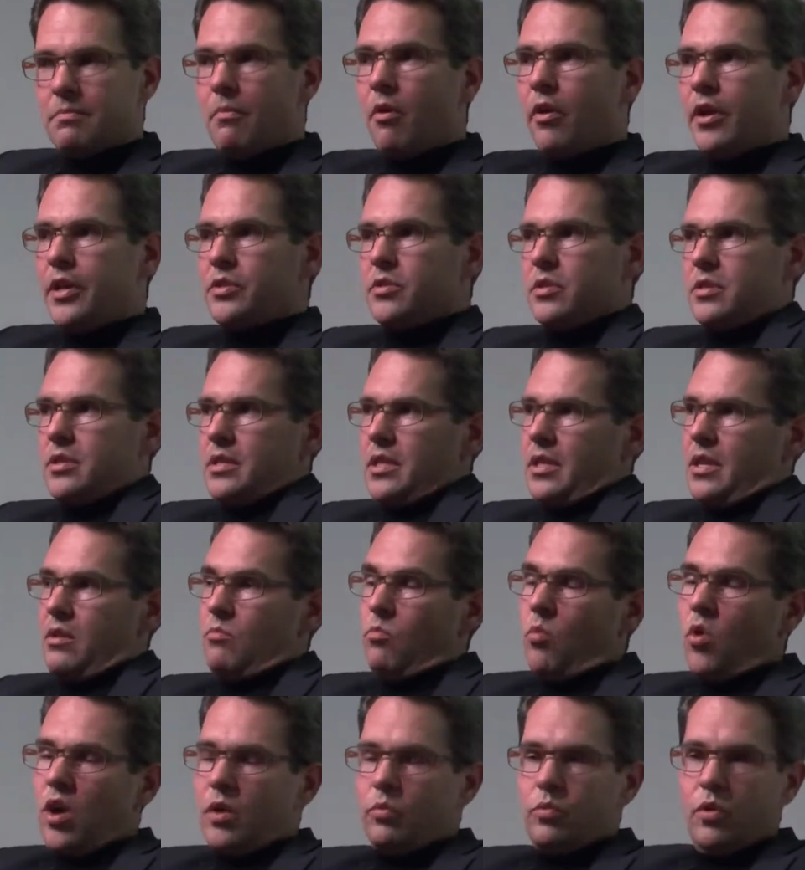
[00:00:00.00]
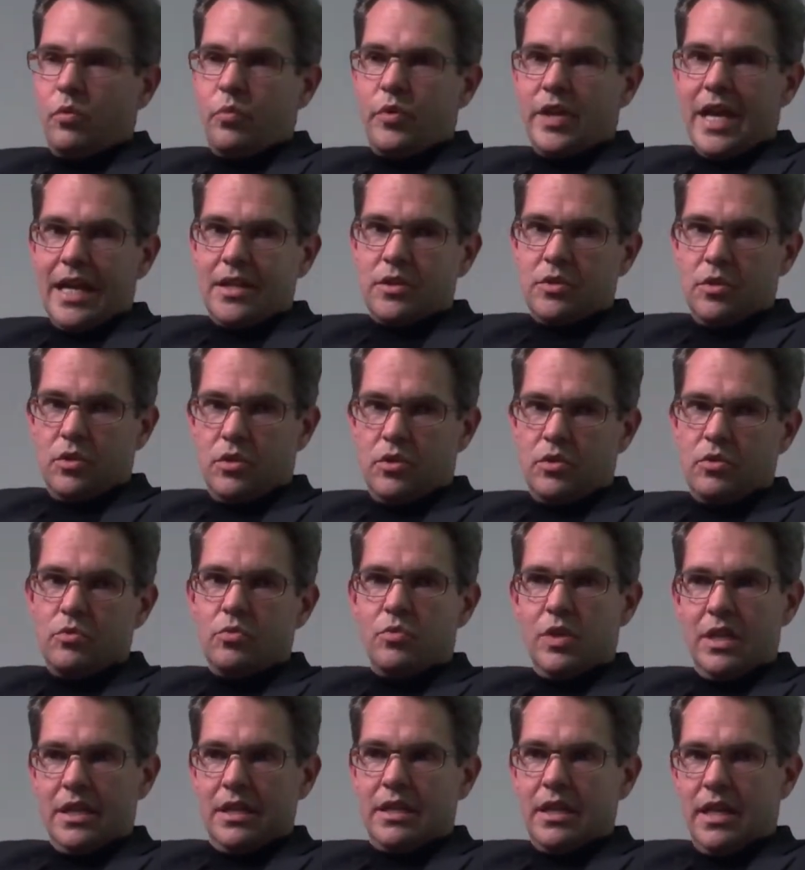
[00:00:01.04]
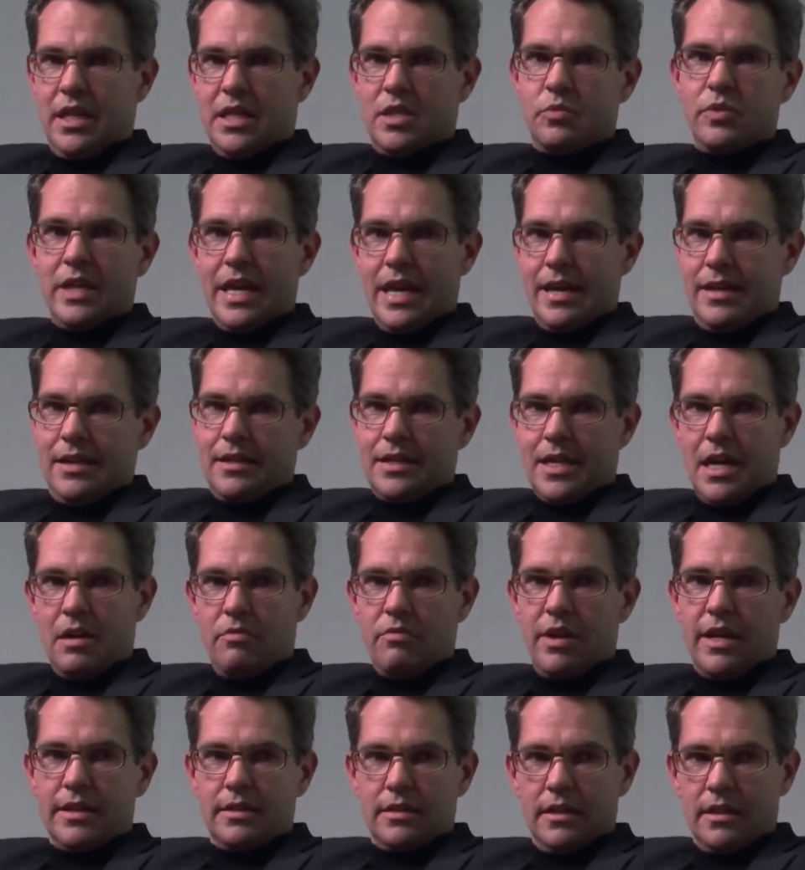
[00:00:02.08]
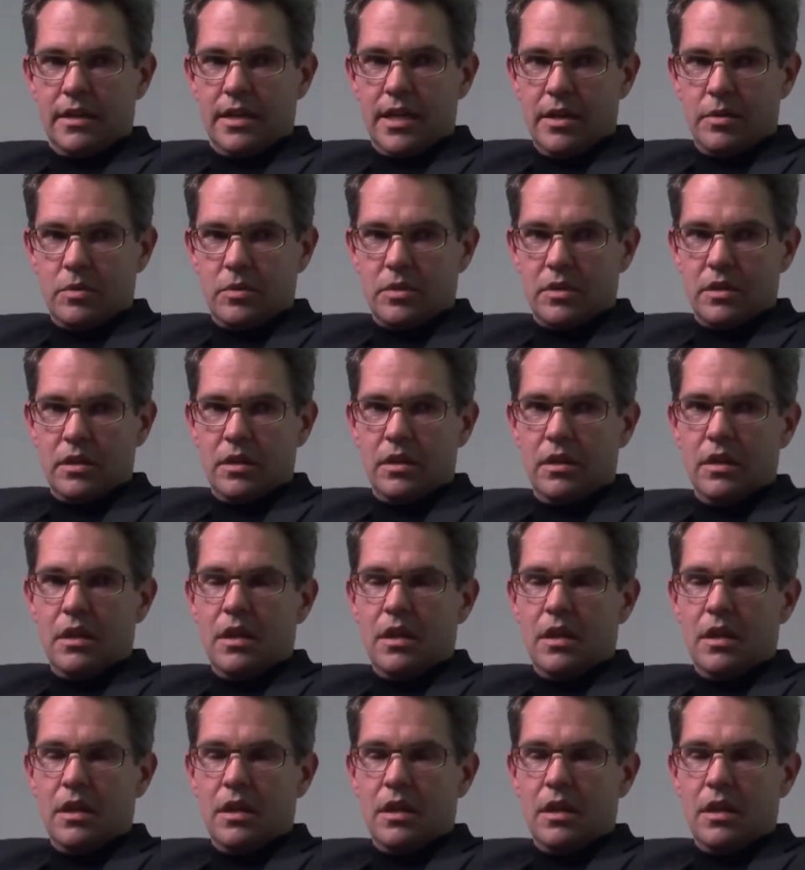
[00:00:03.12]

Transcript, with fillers: more interested in what would we actually do in case we had a direct encounter.